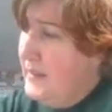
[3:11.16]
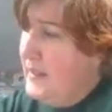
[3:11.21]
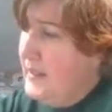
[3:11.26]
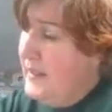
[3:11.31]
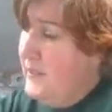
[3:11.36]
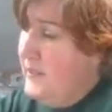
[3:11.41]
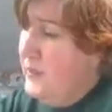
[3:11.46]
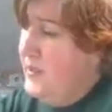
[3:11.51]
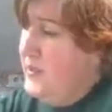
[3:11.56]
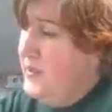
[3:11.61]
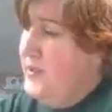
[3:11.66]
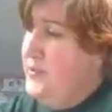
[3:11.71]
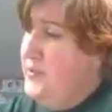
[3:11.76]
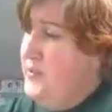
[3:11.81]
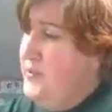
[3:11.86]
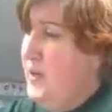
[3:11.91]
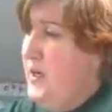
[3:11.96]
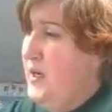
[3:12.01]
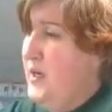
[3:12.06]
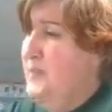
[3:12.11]
And I want
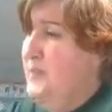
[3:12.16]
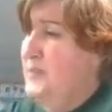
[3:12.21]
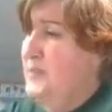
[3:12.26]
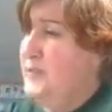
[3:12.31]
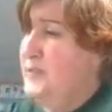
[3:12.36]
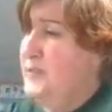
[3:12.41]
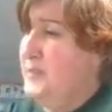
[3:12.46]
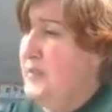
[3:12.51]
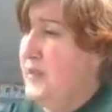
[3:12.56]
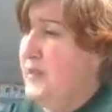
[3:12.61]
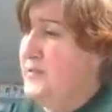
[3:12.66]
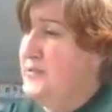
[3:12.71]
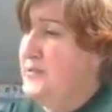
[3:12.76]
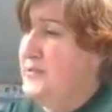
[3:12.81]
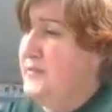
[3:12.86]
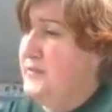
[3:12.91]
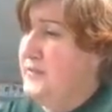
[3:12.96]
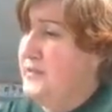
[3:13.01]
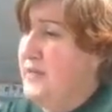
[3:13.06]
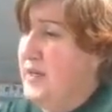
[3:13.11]
to do all those
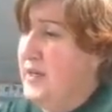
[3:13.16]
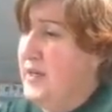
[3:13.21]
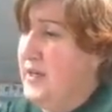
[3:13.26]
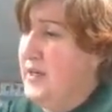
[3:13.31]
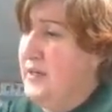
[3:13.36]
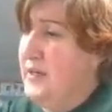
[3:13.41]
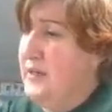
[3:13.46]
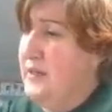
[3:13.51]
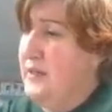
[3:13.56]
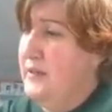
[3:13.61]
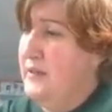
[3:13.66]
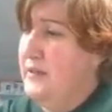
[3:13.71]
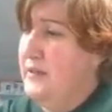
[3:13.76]
parts of a dog.